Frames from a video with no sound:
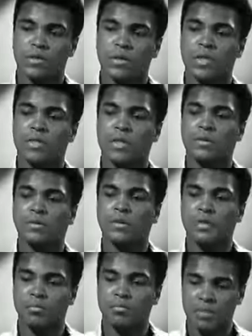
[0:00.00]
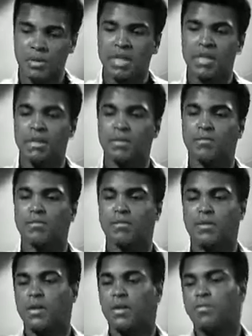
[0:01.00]
Yes, I was in a play
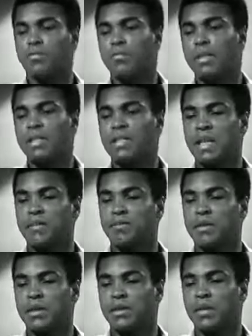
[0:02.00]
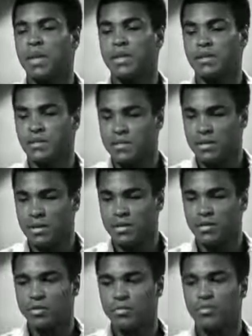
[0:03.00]
called Big Time Buck White,
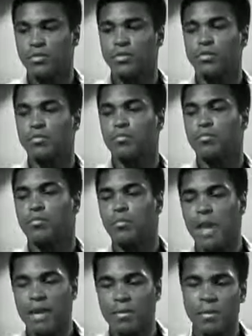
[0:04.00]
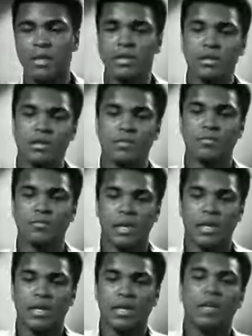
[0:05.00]
and black militant play
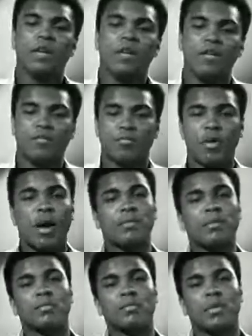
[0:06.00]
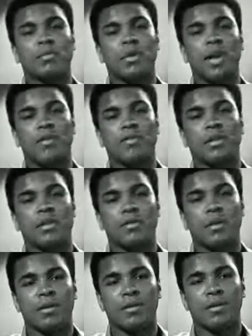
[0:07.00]
of problems that we're having in
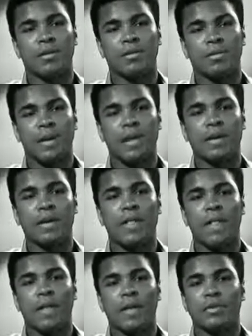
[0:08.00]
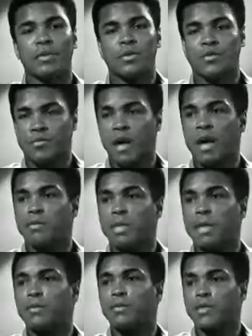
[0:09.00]
America. The play was a flop, but I
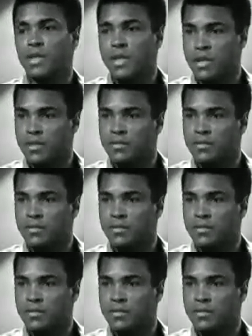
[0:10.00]
was a hit.